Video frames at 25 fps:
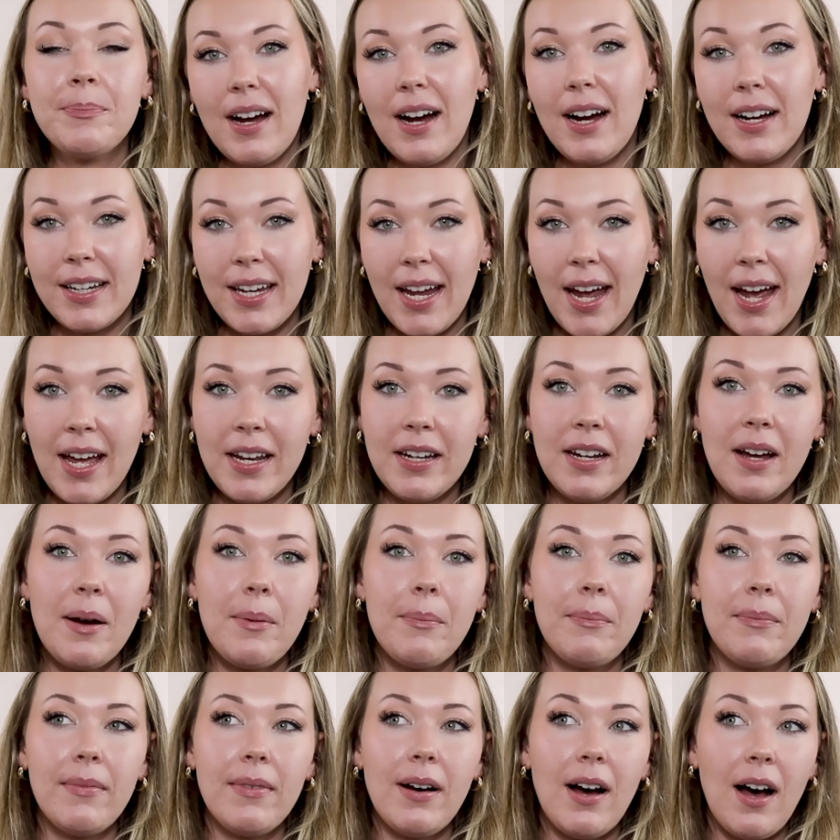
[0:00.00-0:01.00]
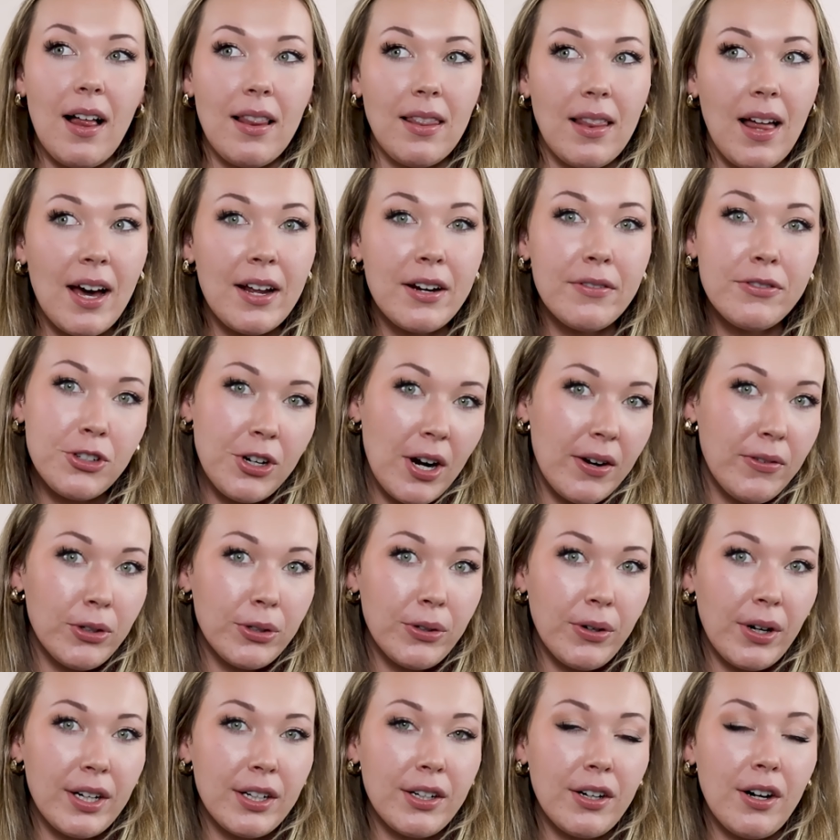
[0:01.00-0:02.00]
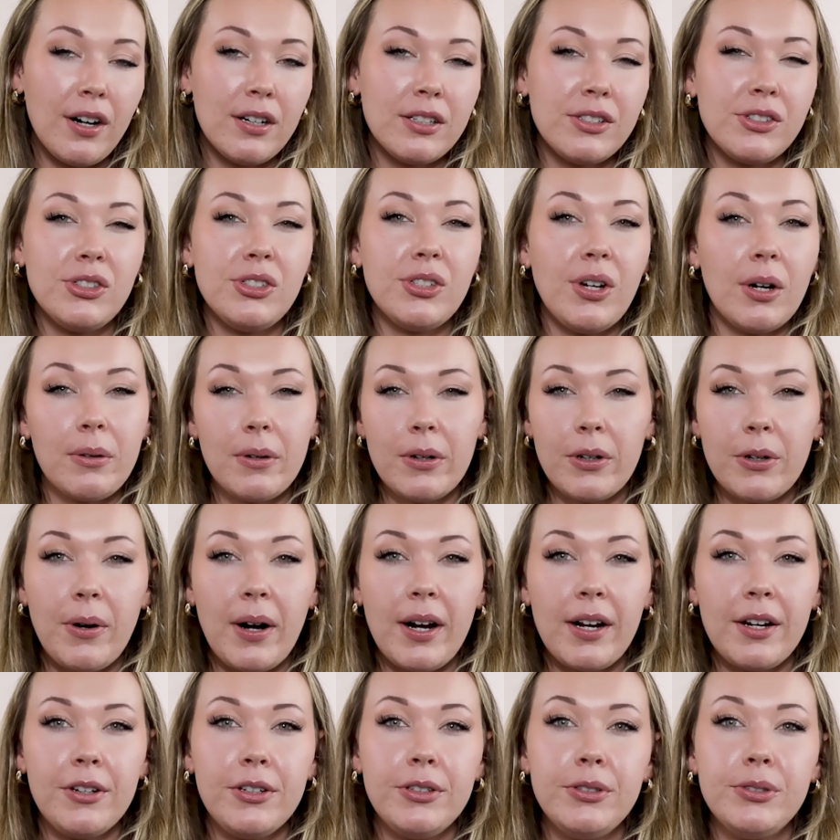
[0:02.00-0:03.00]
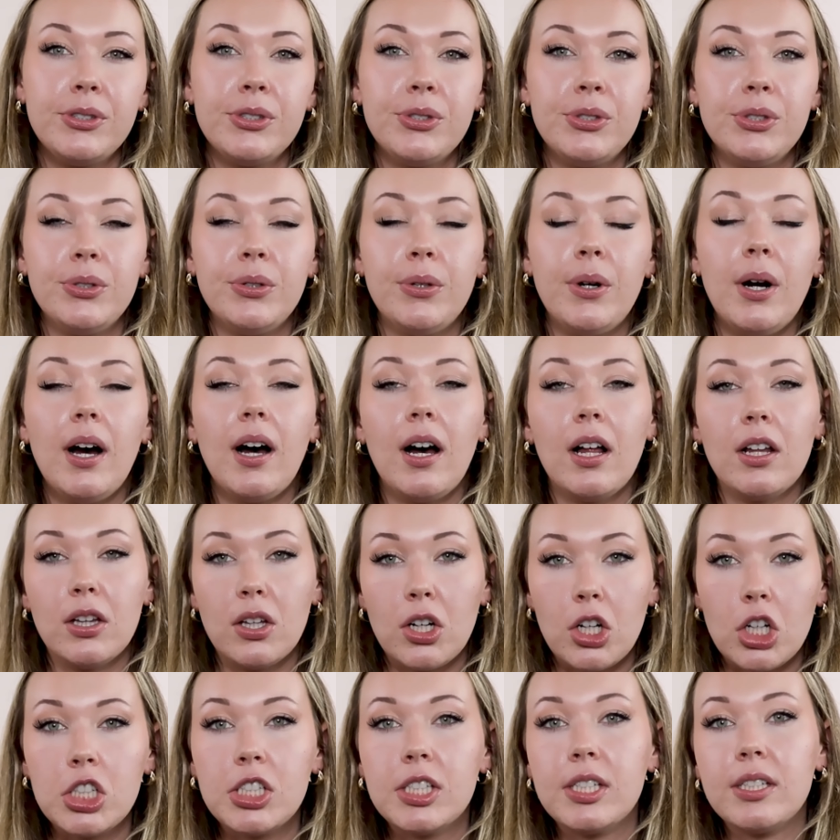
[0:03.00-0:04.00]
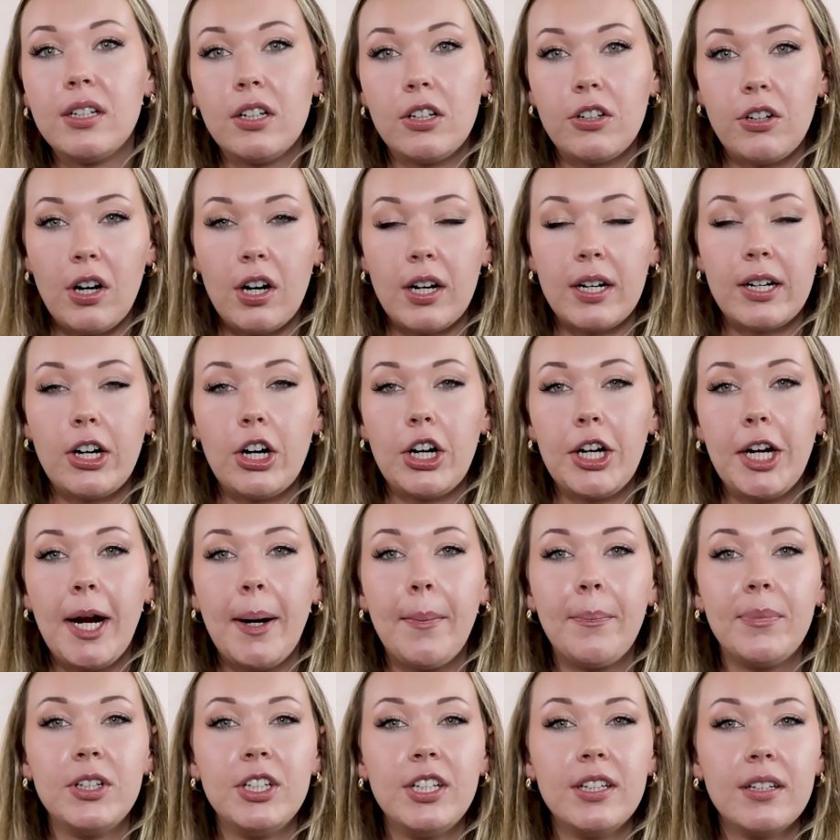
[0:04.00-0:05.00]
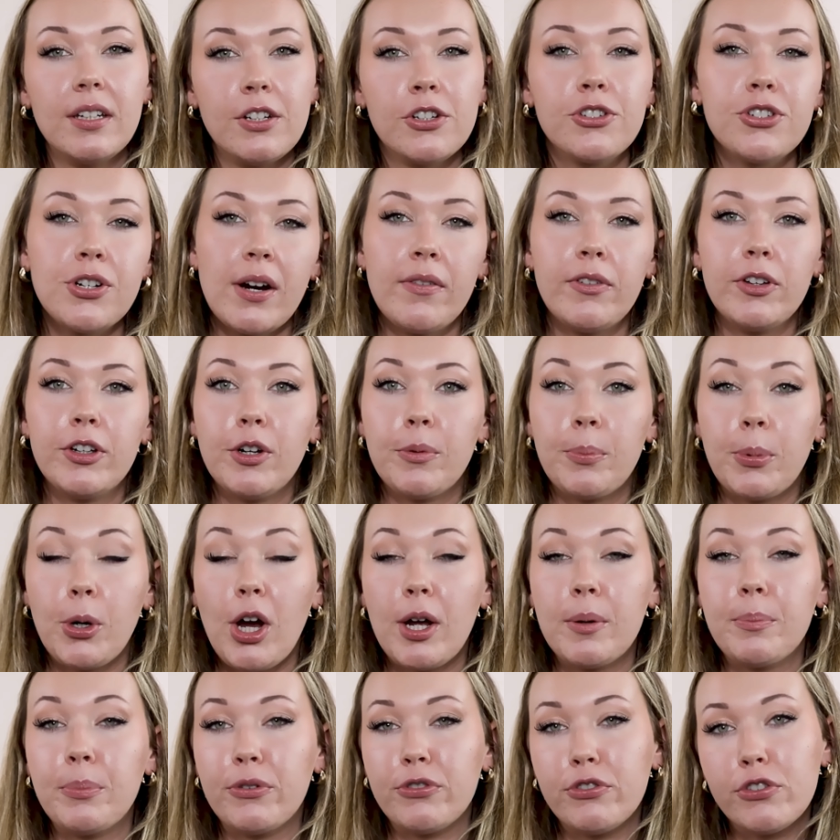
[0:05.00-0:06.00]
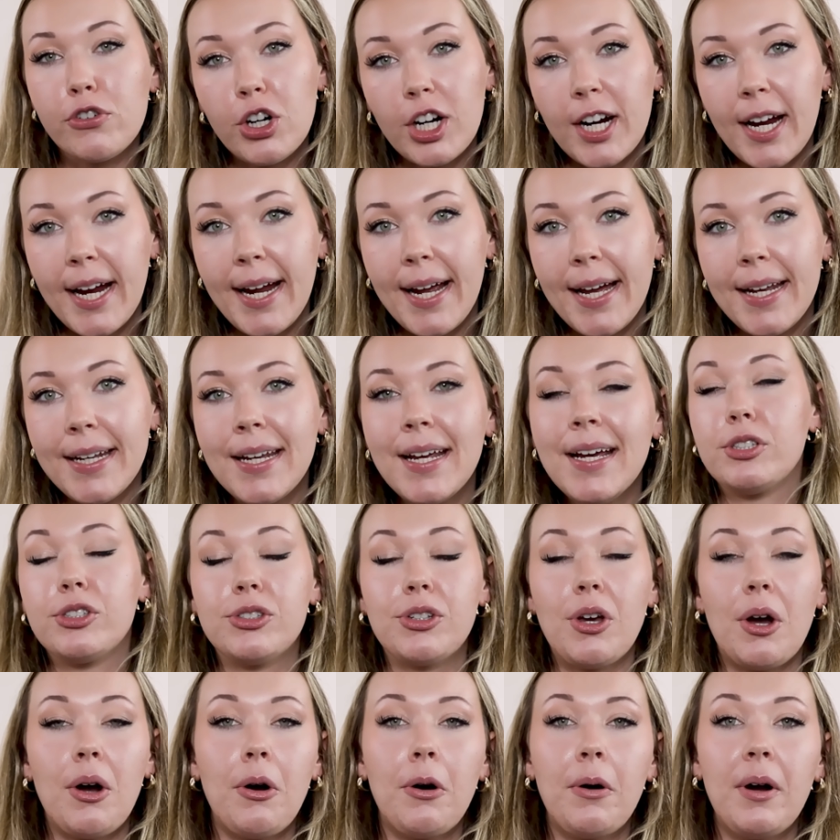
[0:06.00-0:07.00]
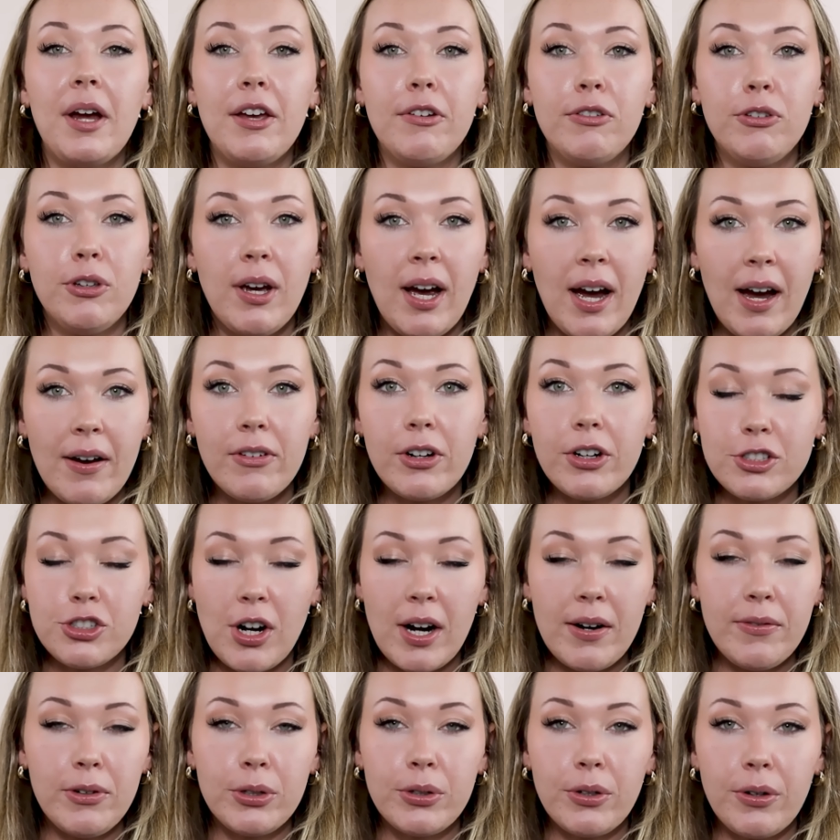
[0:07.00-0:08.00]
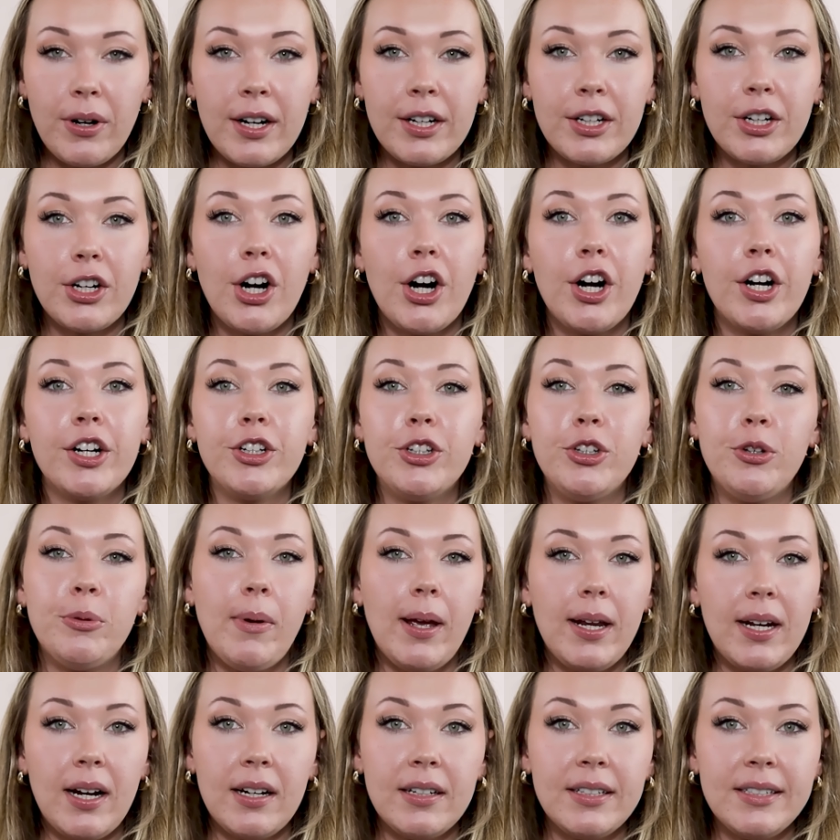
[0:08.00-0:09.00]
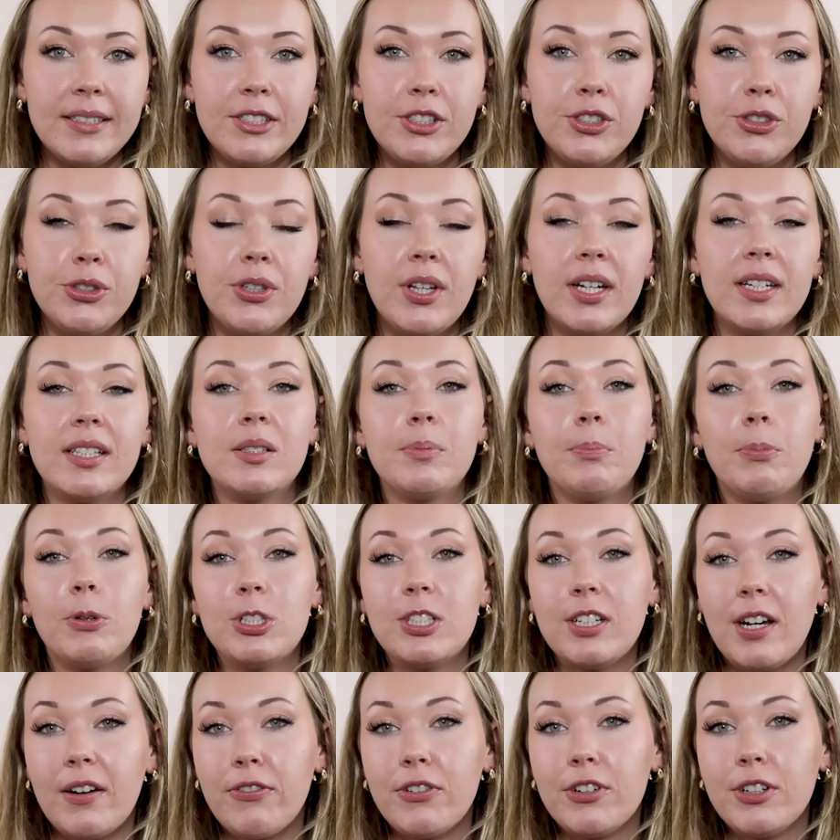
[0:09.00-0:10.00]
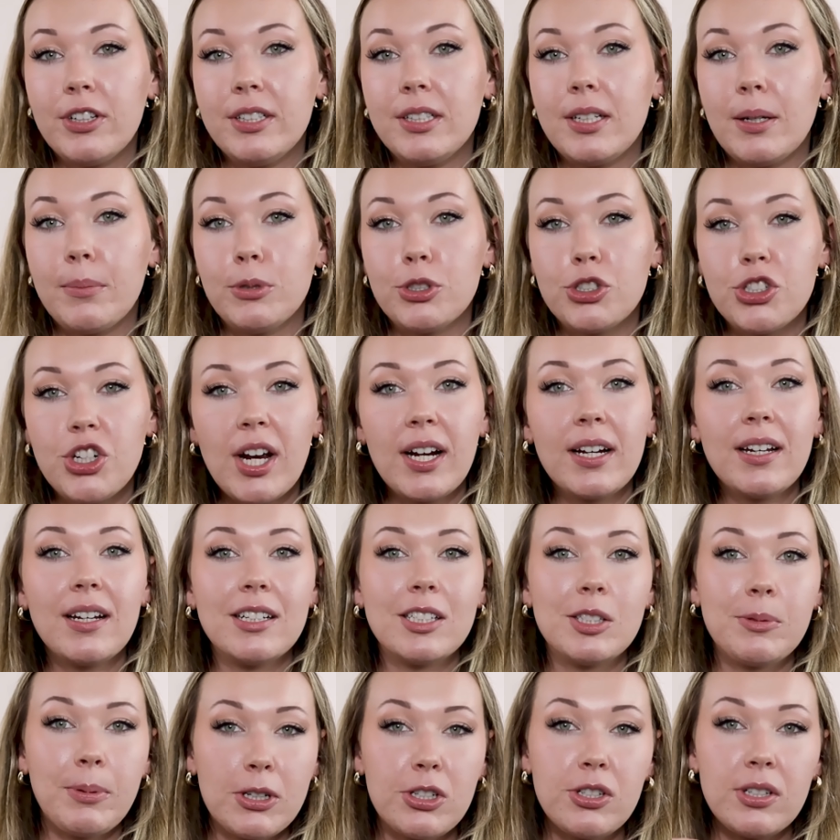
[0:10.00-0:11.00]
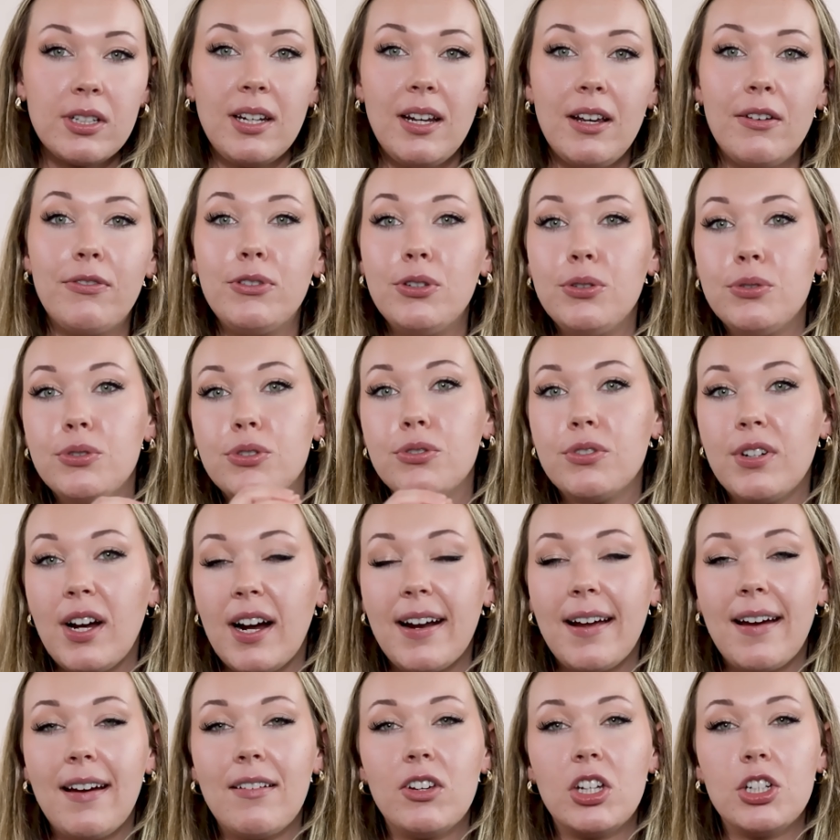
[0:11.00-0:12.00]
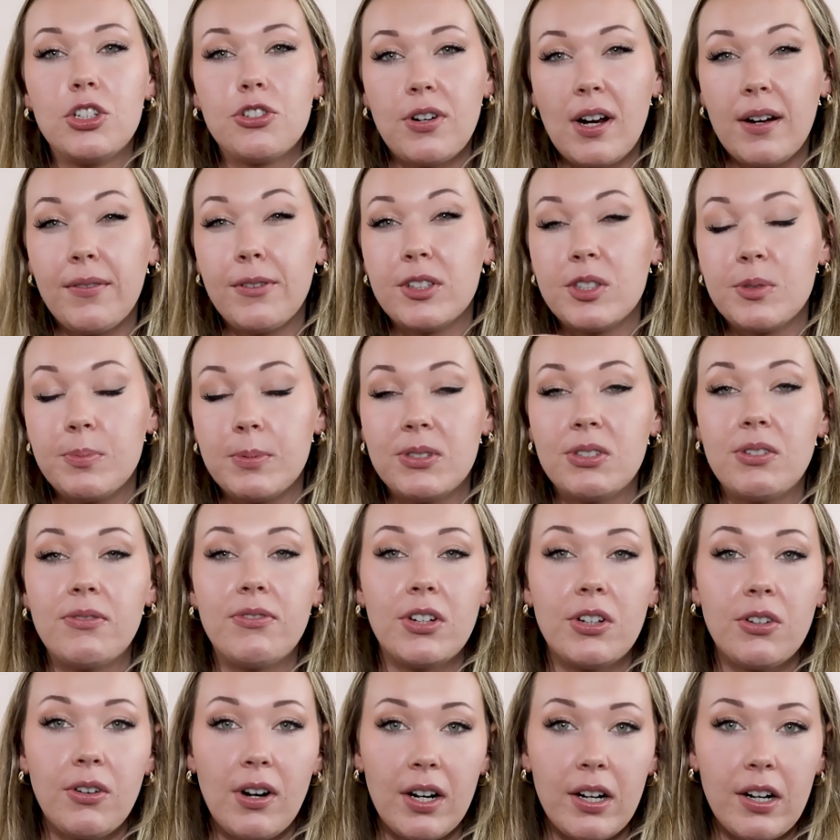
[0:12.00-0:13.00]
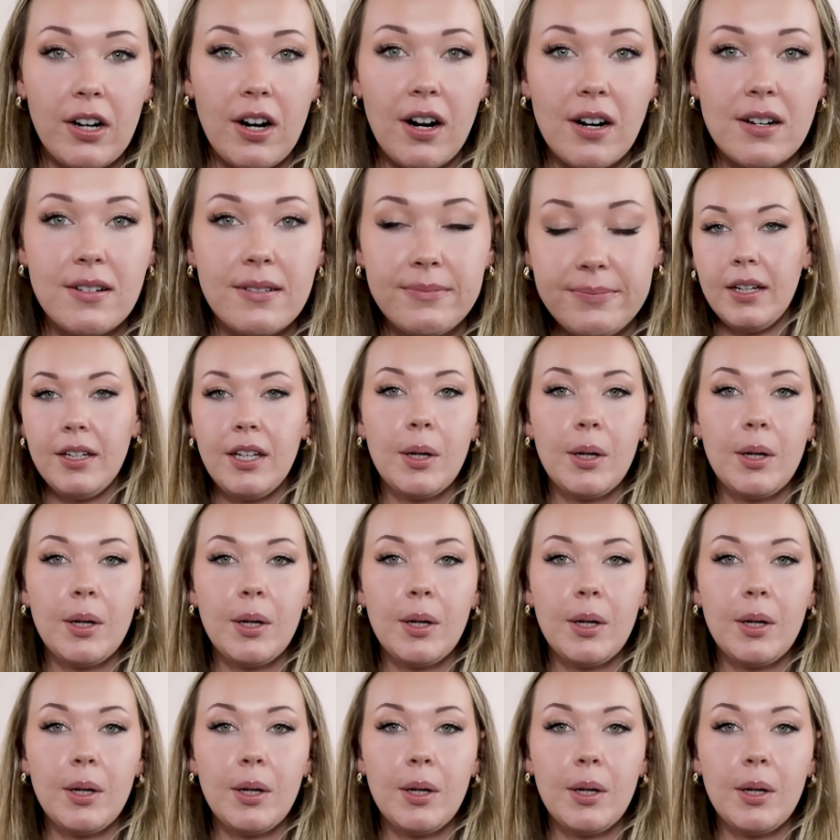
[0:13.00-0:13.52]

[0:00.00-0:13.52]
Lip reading: Again, a lot of travel credit cards don't require you to alert your credit card company that you're traveling abroad beforehand. So if you have a travel credit card, you may not need to do this, but definitely double check, especially if you do not have a travel specific credit card.